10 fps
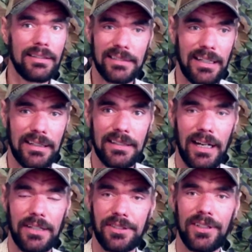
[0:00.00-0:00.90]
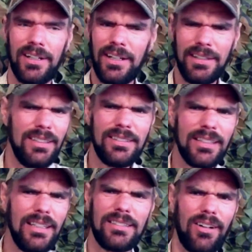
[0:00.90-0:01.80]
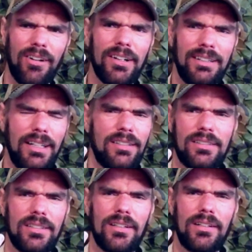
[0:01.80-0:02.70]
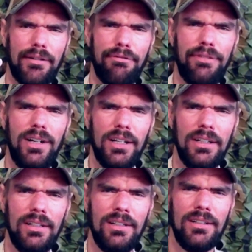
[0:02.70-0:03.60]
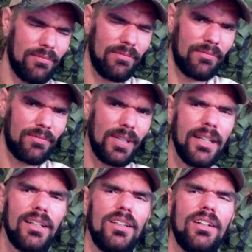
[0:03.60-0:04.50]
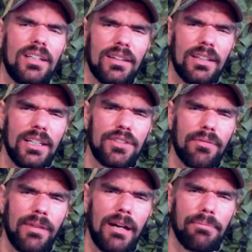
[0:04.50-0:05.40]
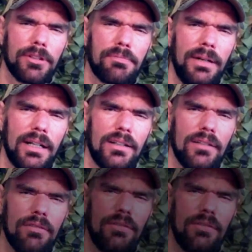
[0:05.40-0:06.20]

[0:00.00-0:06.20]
sanitizer. These things that aren't necessarily fun. Take a look at things from that perspective.